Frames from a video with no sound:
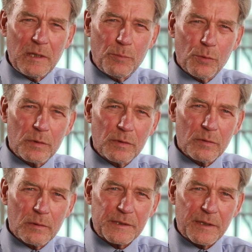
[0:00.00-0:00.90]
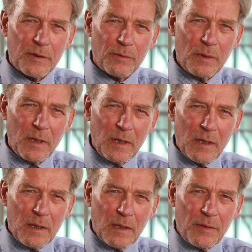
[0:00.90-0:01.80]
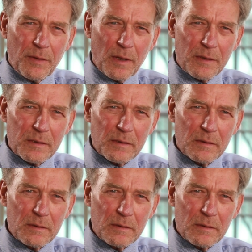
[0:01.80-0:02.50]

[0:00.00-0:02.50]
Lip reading: really important also that